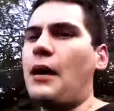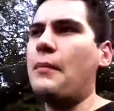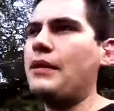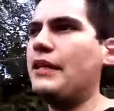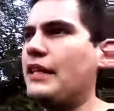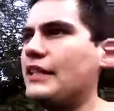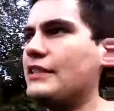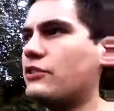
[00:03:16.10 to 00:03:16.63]

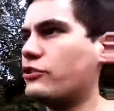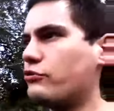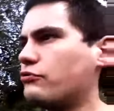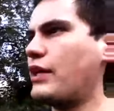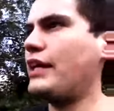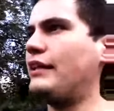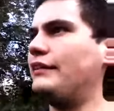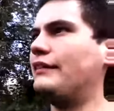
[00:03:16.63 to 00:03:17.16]
it's
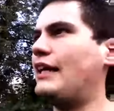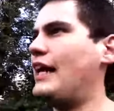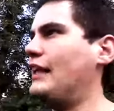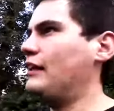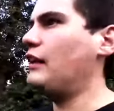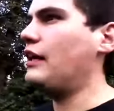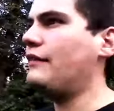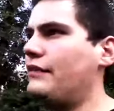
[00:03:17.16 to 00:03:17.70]
great. I
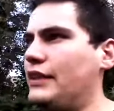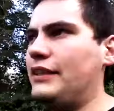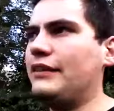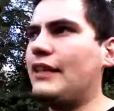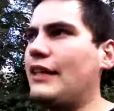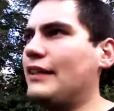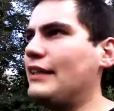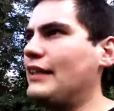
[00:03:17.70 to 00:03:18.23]
love it,
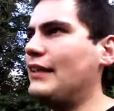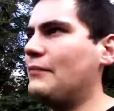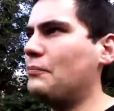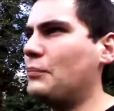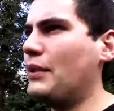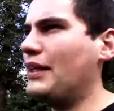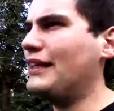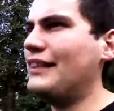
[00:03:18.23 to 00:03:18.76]

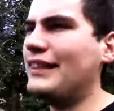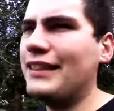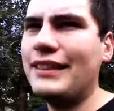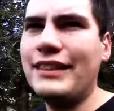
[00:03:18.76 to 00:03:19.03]
but